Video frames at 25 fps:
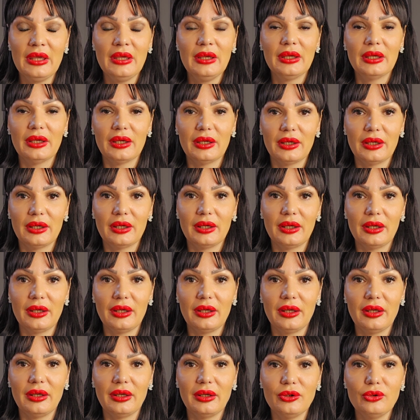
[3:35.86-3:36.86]

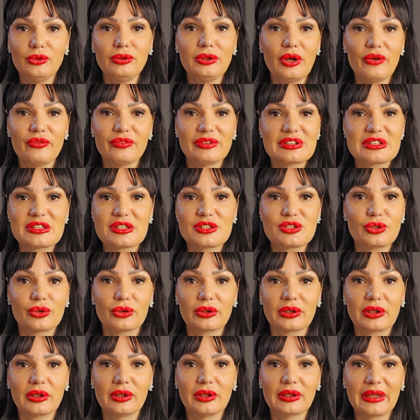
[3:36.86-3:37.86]
You know this is your
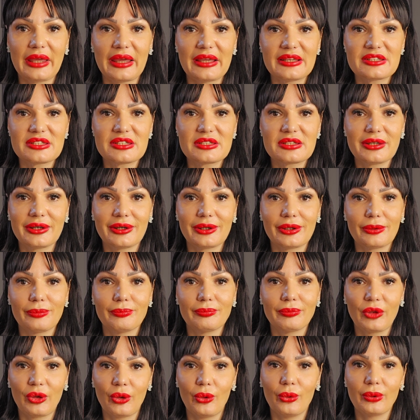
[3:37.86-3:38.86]
case here,
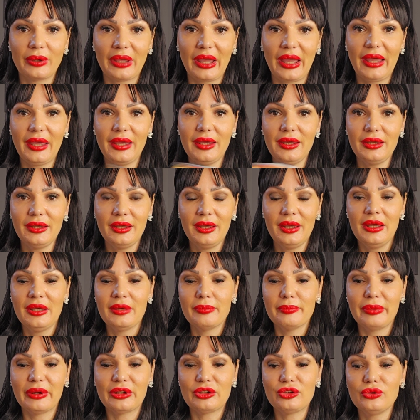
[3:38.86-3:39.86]
okay?
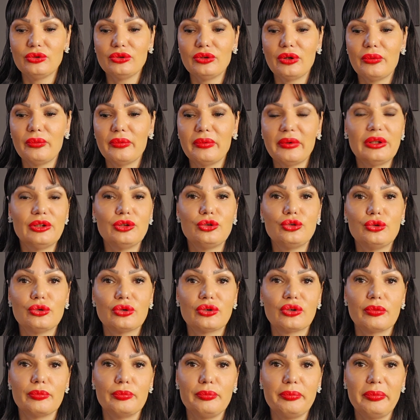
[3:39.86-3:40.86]
But you don't want to
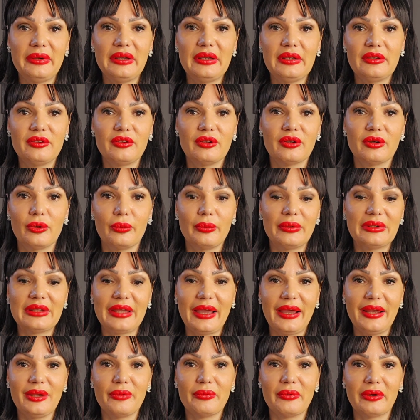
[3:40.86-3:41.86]
compete with
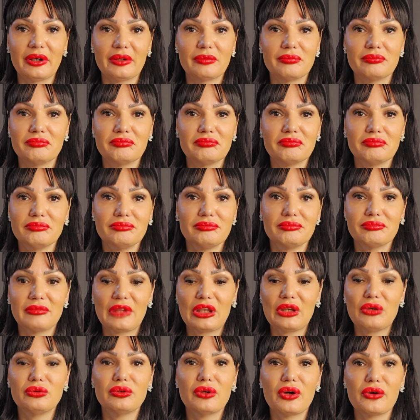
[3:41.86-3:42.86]
anyone.
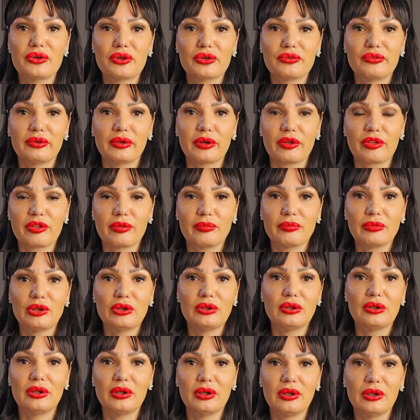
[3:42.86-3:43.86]
You know your worth.
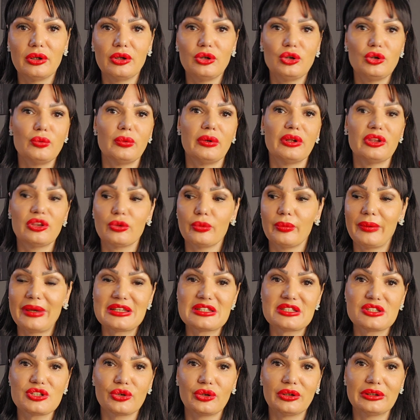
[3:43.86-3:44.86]
You won't
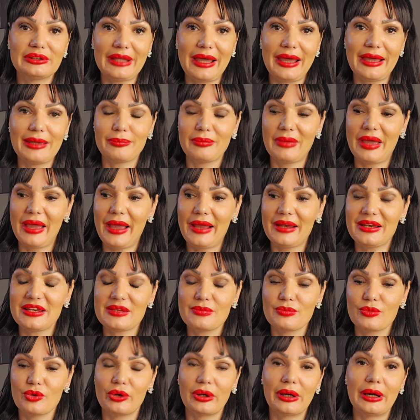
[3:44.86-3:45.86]
waste your time
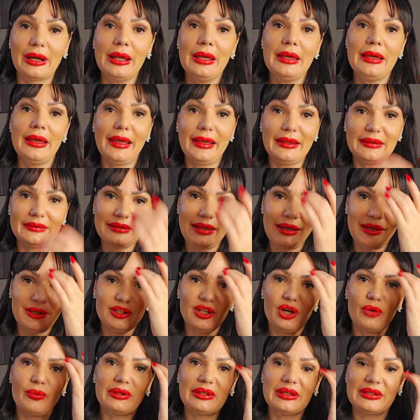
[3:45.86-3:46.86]
anymore, and they
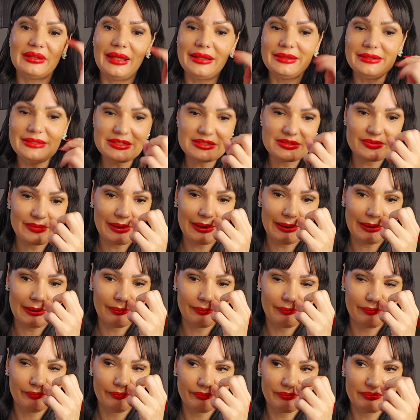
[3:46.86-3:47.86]
know it. That is why
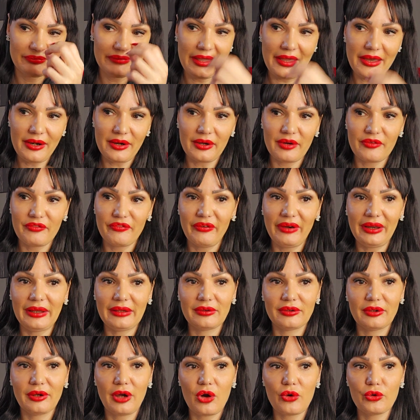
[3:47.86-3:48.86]
they are
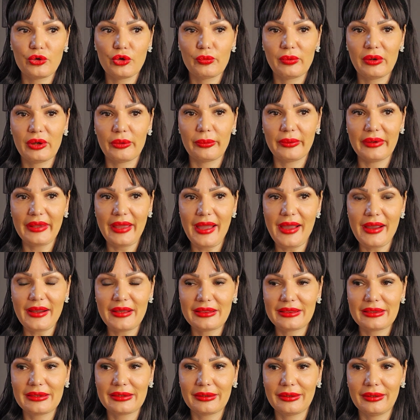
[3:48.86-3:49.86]
afraid how you will
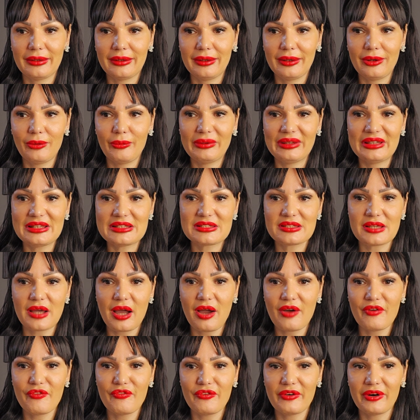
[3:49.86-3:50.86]
react with this
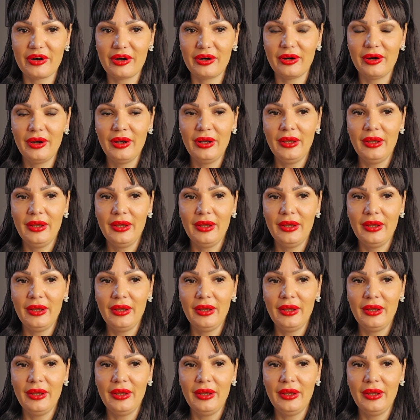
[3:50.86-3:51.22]
offer,